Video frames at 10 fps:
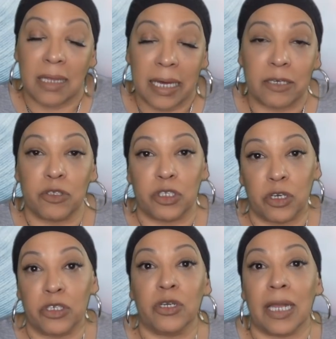that could
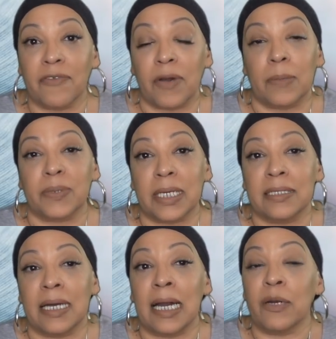turn your life
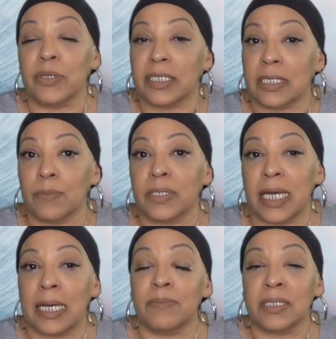upside down. And
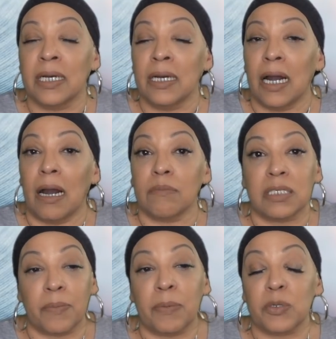sometimes
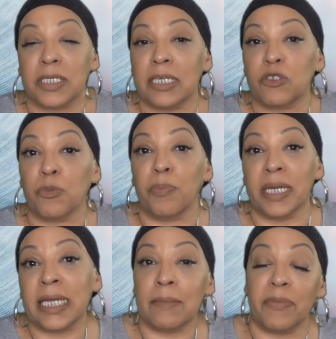some people tend to
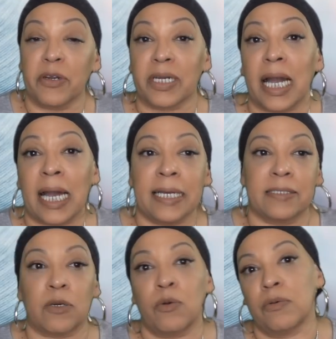blame their
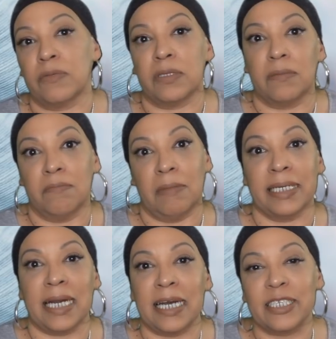guides. Oh, my
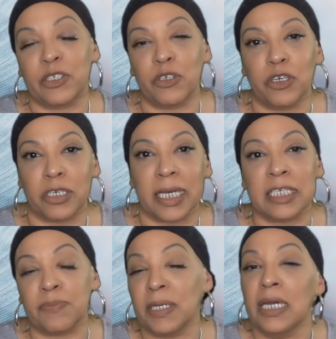guides turned
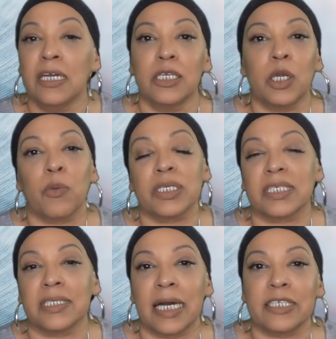against me. No, it's
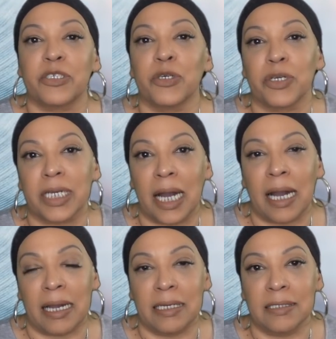not your
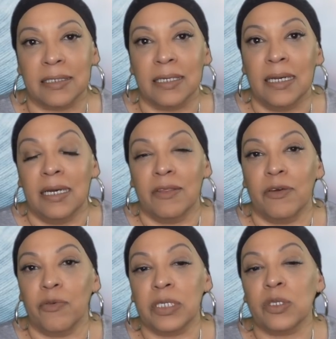guides.
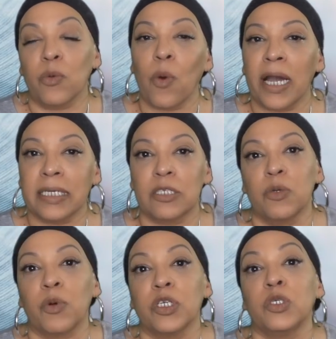The reason why is you
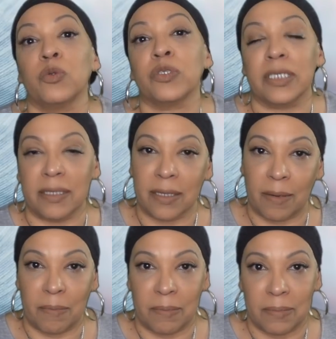were using
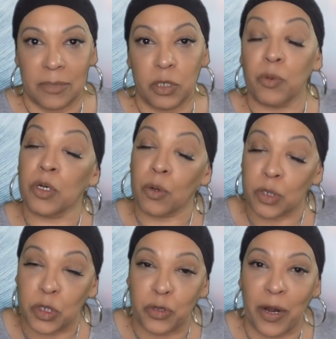them. You were or
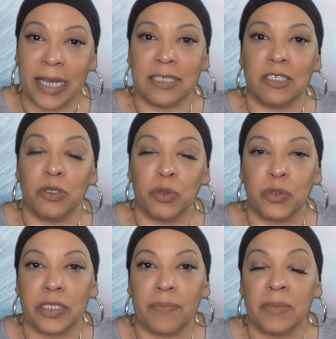trying to
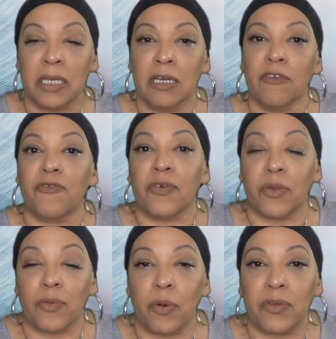use them for
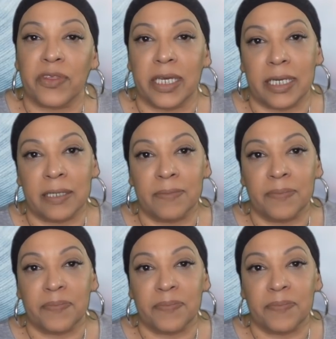the wrong thing,